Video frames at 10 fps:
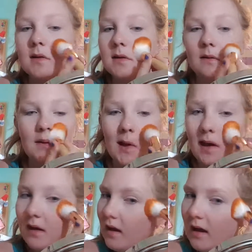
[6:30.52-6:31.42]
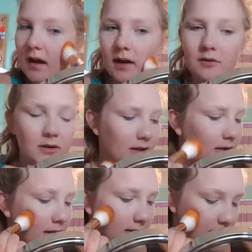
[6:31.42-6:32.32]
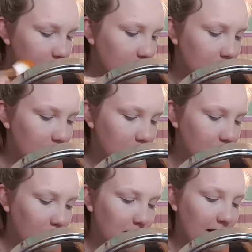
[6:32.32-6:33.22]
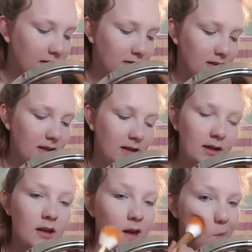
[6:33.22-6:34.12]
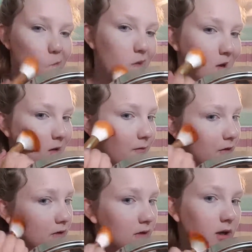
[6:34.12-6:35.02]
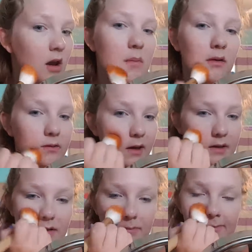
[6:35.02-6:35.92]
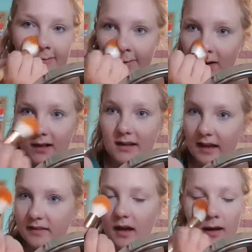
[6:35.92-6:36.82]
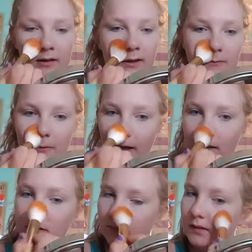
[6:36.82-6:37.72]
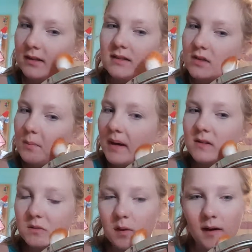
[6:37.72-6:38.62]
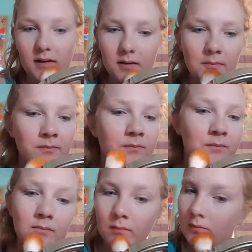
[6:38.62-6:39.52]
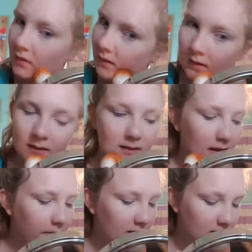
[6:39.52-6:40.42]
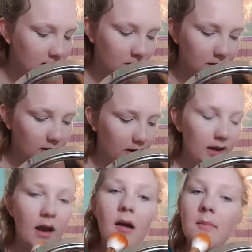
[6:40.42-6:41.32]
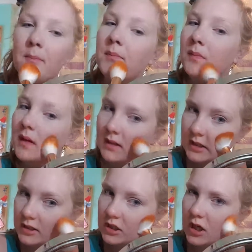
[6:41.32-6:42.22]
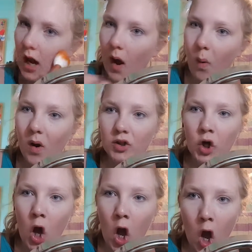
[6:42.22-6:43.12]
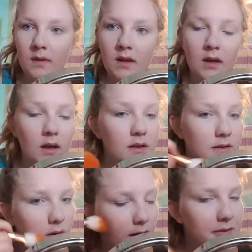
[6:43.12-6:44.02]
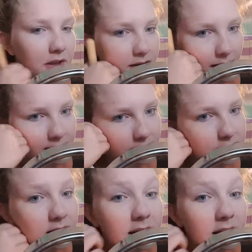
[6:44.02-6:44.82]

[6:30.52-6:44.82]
So, yeah, I really like this. I think it's really bouncy, and it feels good on my face. Look at that. The ugliest brush does the best work. Life lessons with Lydia. Didn't you know? So I really like this.